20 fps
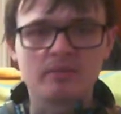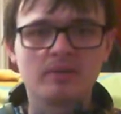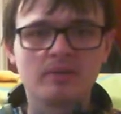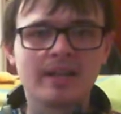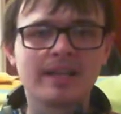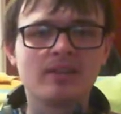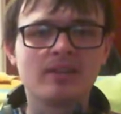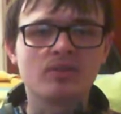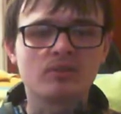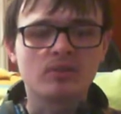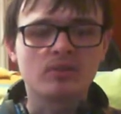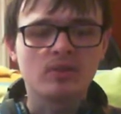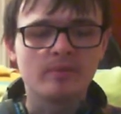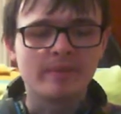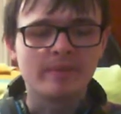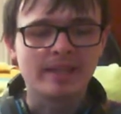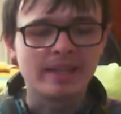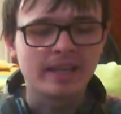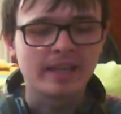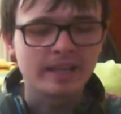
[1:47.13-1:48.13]
does come
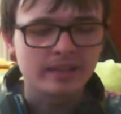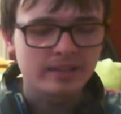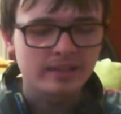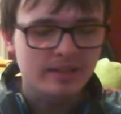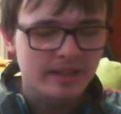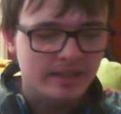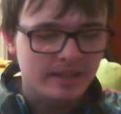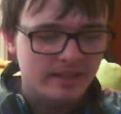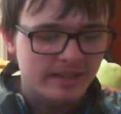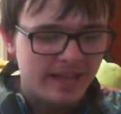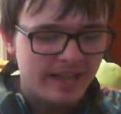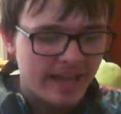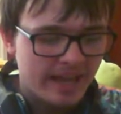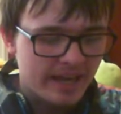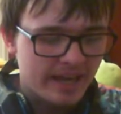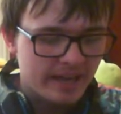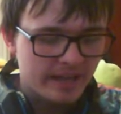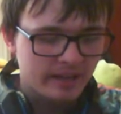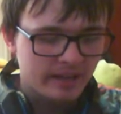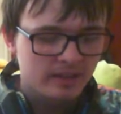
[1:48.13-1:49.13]
in
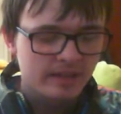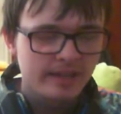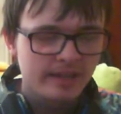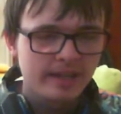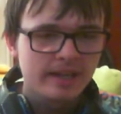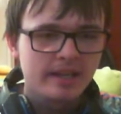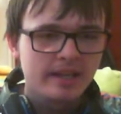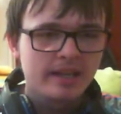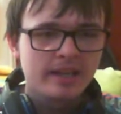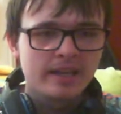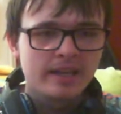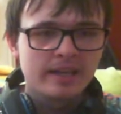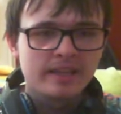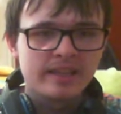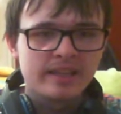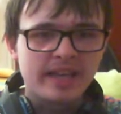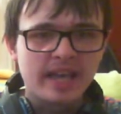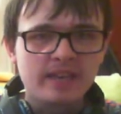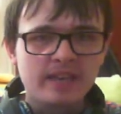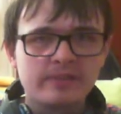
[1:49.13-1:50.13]
that
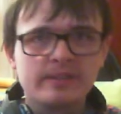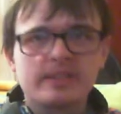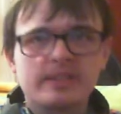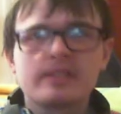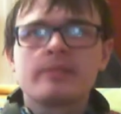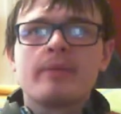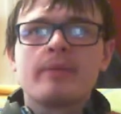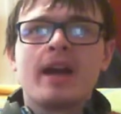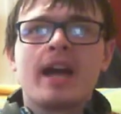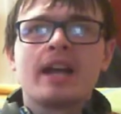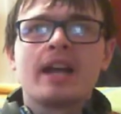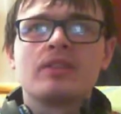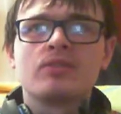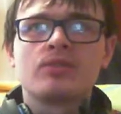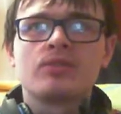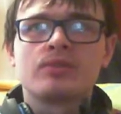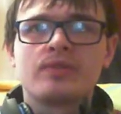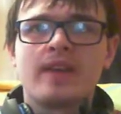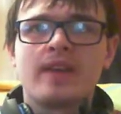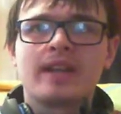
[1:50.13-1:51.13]
the atheist part
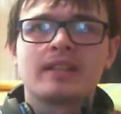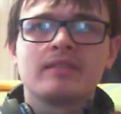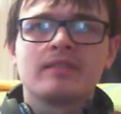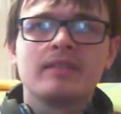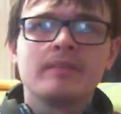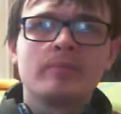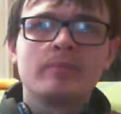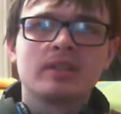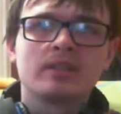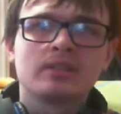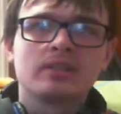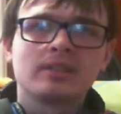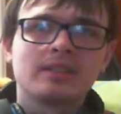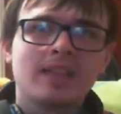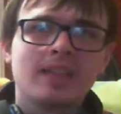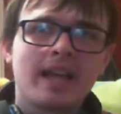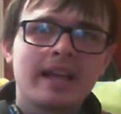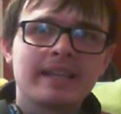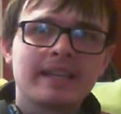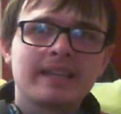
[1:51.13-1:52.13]
does factor in, but it's just
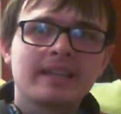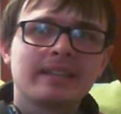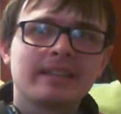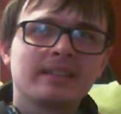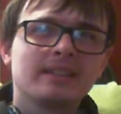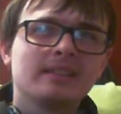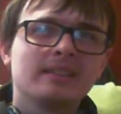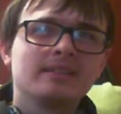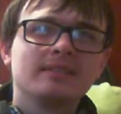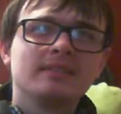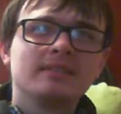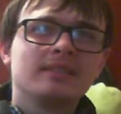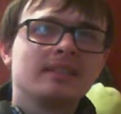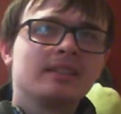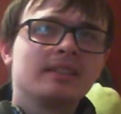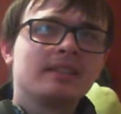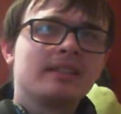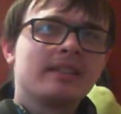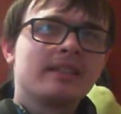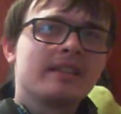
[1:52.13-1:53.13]
like
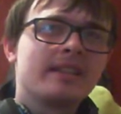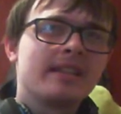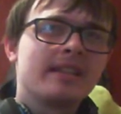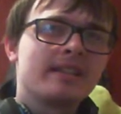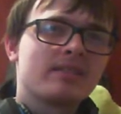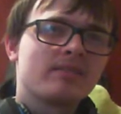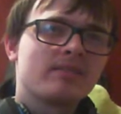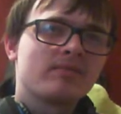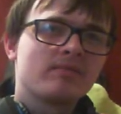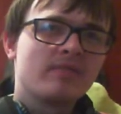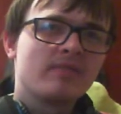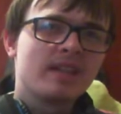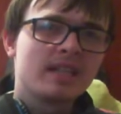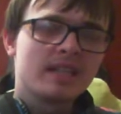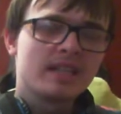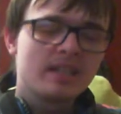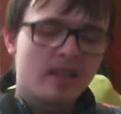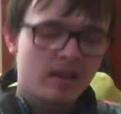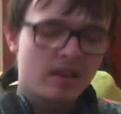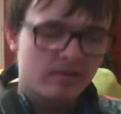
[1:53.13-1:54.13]
there's
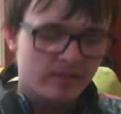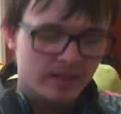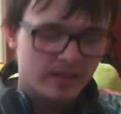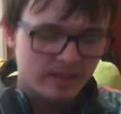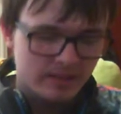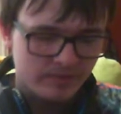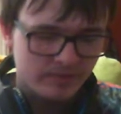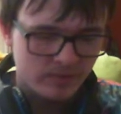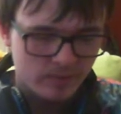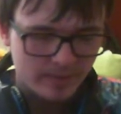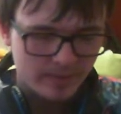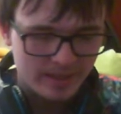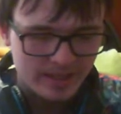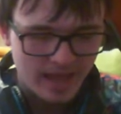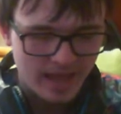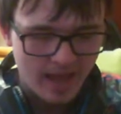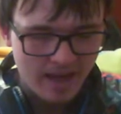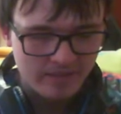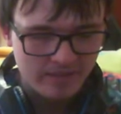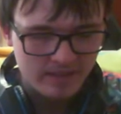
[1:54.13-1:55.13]
really no reason for me to
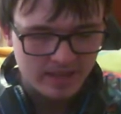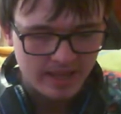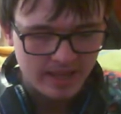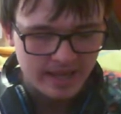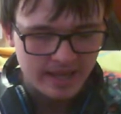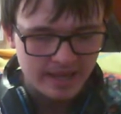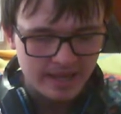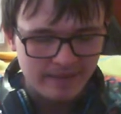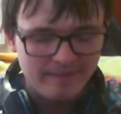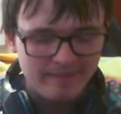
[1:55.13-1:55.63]
have it there.